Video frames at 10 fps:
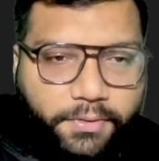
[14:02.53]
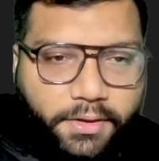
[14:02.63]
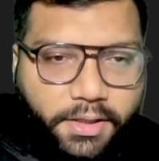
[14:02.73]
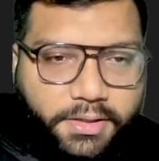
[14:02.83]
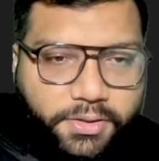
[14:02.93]

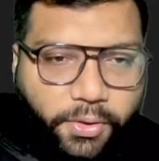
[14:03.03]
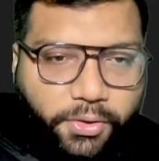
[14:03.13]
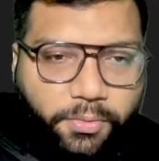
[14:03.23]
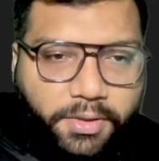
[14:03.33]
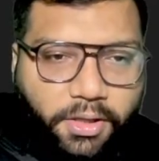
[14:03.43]
there is going
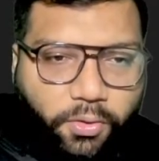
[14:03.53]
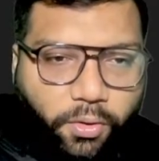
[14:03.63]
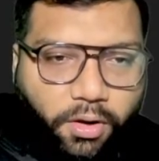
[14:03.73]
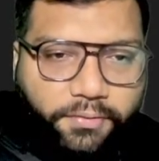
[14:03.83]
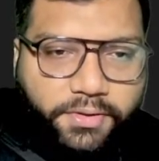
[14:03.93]
to be the
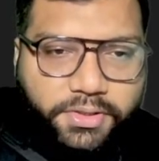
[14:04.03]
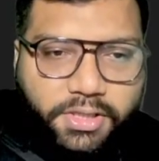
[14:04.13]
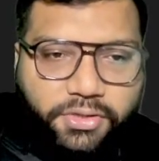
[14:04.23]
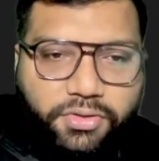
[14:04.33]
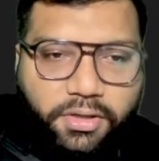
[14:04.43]
role of
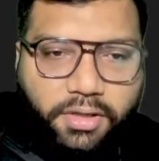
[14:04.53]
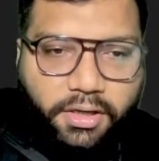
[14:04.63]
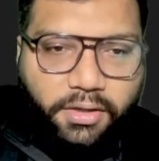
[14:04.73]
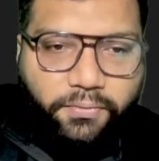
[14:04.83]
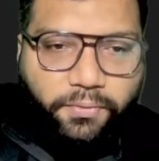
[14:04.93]
section
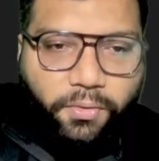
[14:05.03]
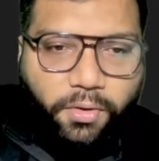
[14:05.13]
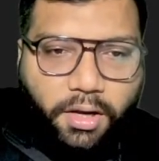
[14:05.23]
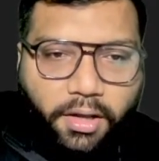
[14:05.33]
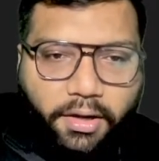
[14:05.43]

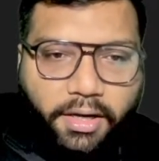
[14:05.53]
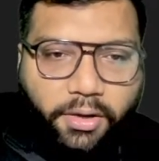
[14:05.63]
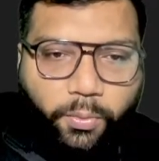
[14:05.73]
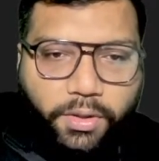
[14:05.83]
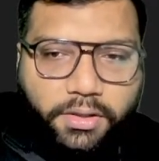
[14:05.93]
34, read
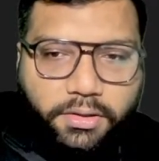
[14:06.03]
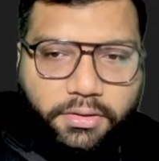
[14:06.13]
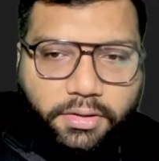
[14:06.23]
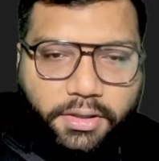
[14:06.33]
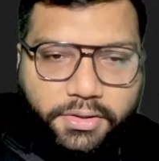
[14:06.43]
with
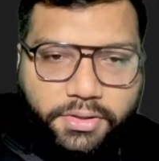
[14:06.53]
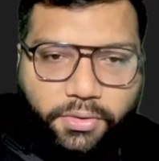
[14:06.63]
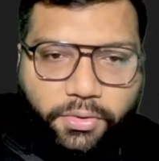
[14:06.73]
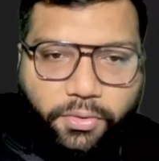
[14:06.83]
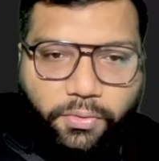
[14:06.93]

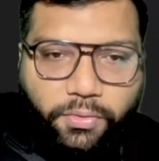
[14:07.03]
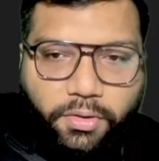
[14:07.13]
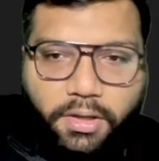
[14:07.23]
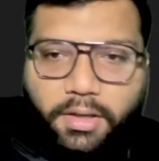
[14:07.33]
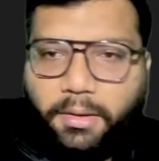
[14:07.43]
302.
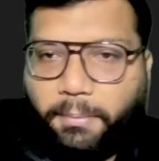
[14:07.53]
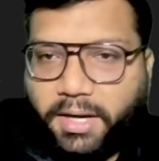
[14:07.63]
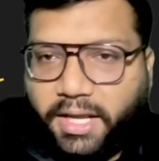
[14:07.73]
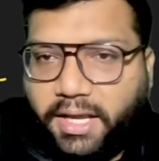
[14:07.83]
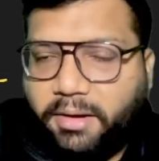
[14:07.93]

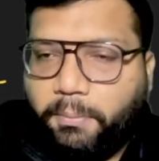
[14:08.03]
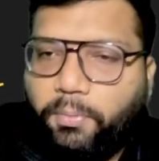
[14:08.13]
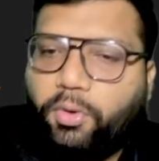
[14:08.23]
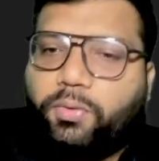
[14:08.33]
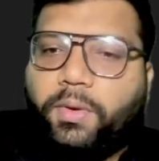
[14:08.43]
But here
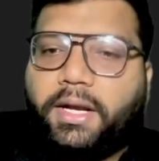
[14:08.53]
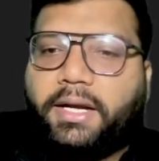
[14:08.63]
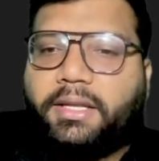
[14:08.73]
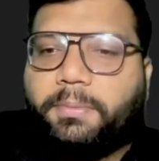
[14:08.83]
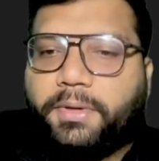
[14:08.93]
both will
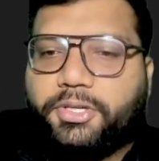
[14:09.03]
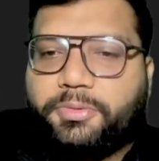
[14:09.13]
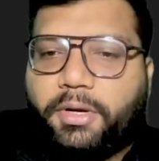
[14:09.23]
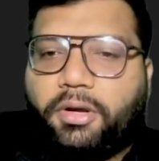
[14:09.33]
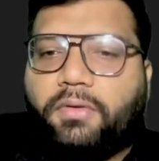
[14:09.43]
get the
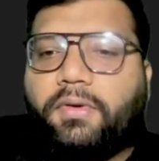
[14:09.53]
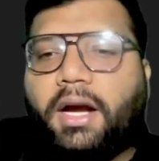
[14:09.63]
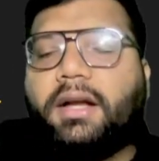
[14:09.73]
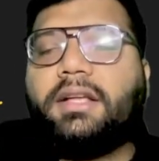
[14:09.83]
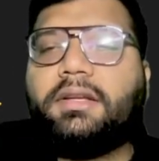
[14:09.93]
punishment of
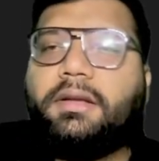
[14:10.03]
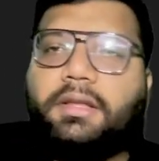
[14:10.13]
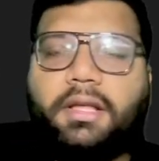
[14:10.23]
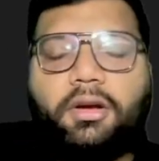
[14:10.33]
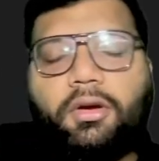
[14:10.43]
under
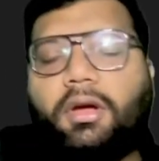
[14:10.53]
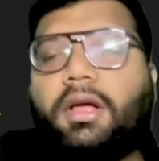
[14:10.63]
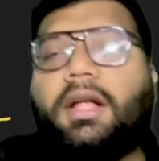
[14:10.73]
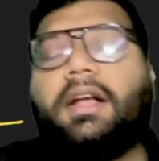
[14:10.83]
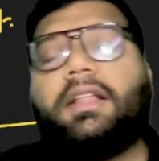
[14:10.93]

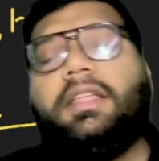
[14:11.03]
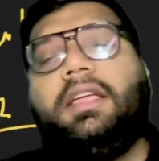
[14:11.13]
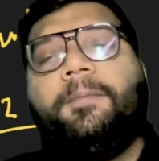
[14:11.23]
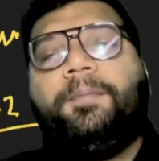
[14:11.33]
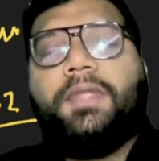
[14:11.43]

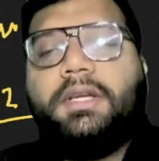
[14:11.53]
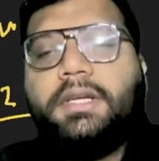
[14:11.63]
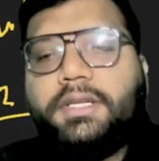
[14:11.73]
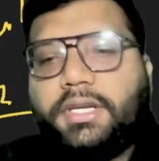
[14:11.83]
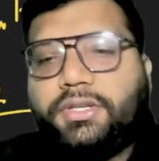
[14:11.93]
the
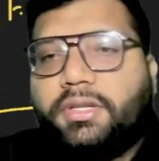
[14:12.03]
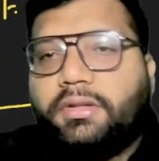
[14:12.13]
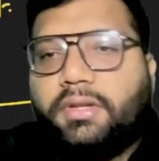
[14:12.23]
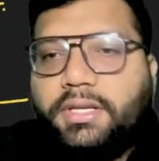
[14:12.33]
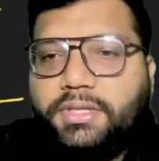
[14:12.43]

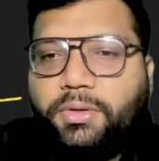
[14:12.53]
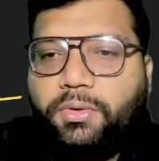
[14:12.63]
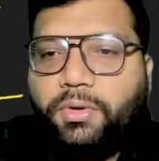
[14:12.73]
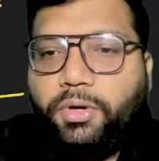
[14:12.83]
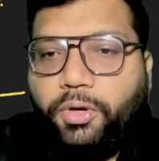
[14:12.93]
section
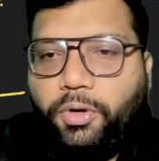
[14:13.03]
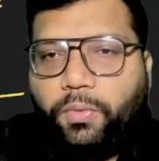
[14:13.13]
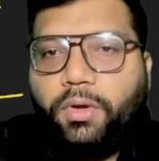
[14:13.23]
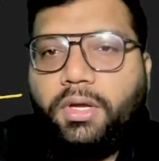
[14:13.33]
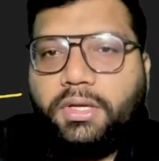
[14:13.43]
302.
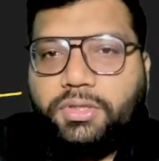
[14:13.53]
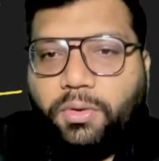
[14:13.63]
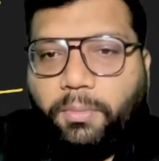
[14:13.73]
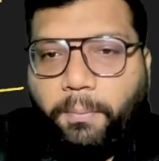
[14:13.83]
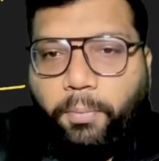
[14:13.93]

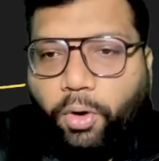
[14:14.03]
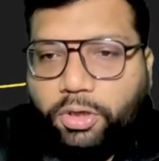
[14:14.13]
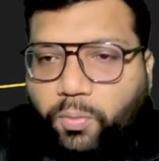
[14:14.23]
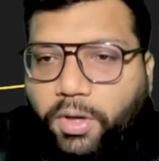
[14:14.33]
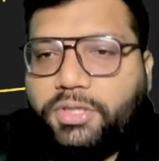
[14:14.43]
So
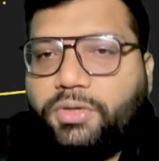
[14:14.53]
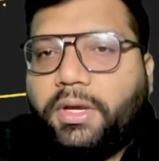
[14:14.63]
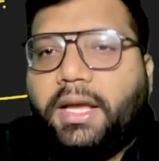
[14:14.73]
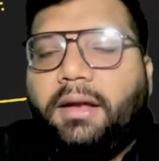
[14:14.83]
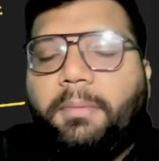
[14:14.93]
both wants to
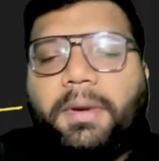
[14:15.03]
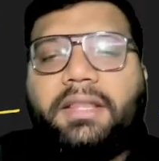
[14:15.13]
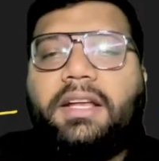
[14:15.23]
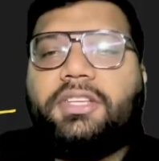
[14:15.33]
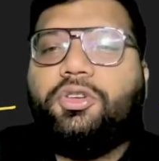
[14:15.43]
kill, but
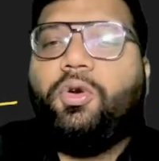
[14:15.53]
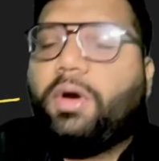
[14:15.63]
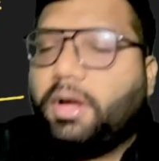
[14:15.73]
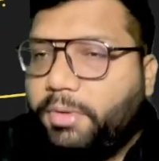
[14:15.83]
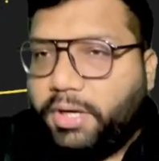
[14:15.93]
there is no
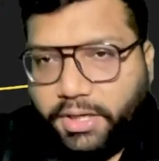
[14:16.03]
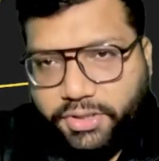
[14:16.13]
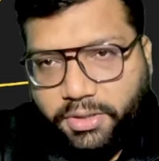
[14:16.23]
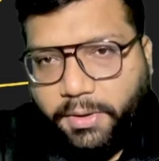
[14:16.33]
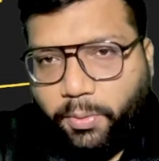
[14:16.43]

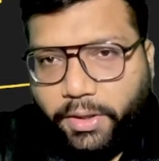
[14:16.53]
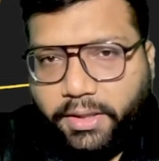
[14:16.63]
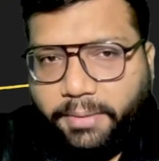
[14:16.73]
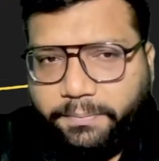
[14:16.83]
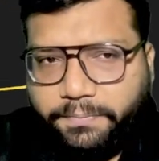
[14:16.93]
communication between
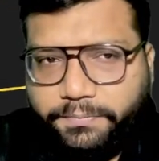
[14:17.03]
them.